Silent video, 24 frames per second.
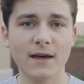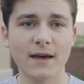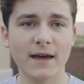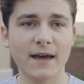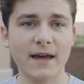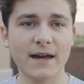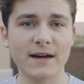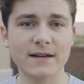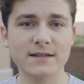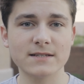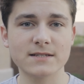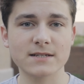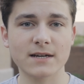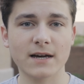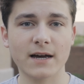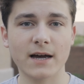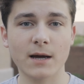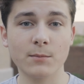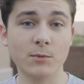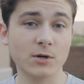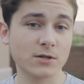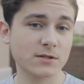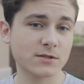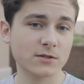And
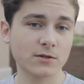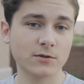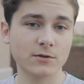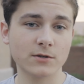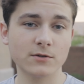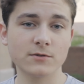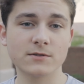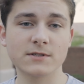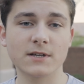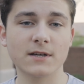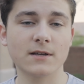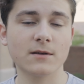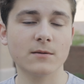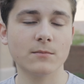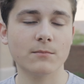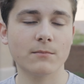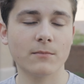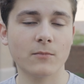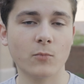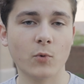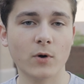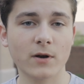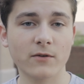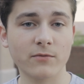I'm also
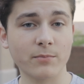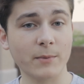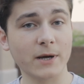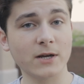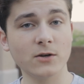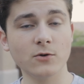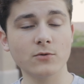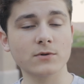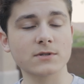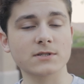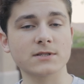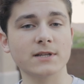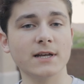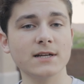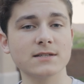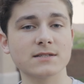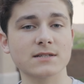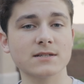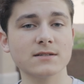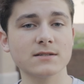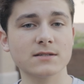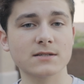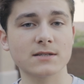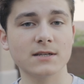using one of my newest
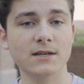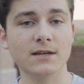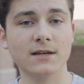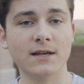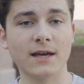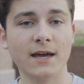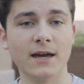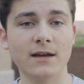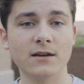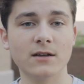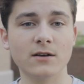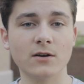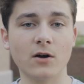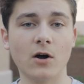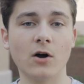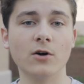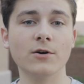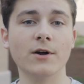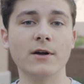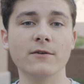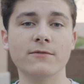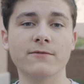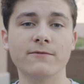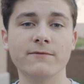lenses, the Canon
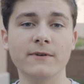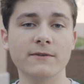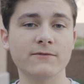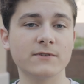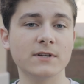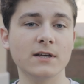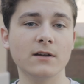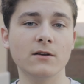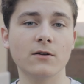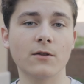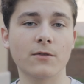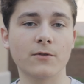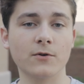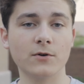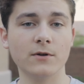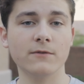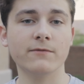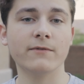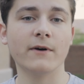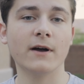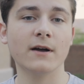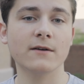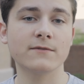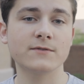RF
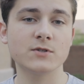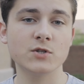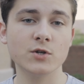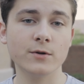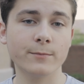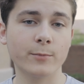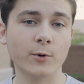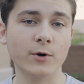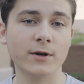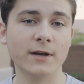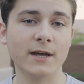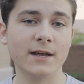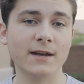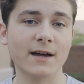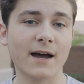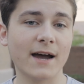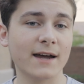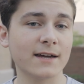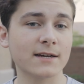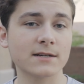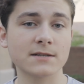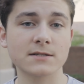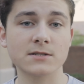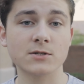15-35 2.8
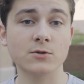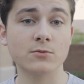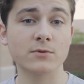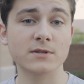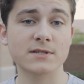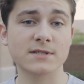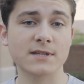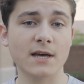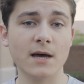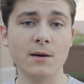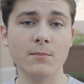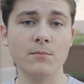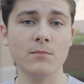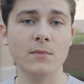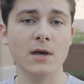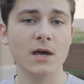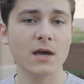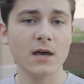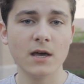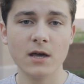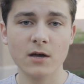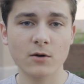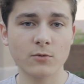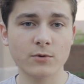IS USM,
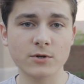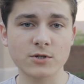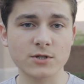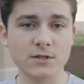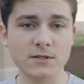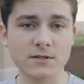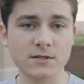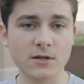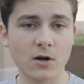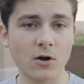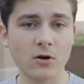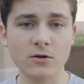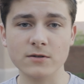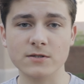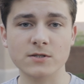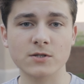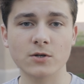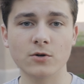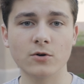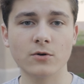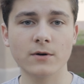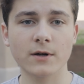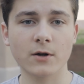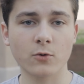which is
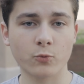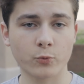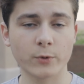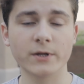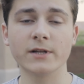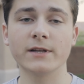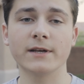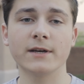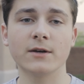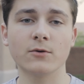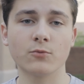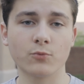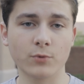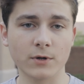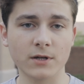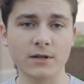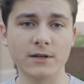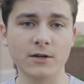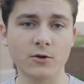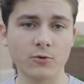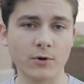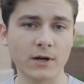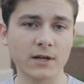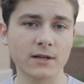also a really,
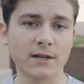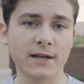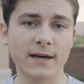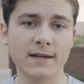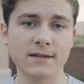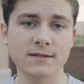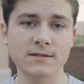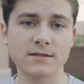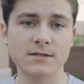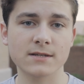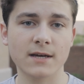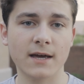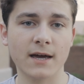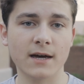really great lens.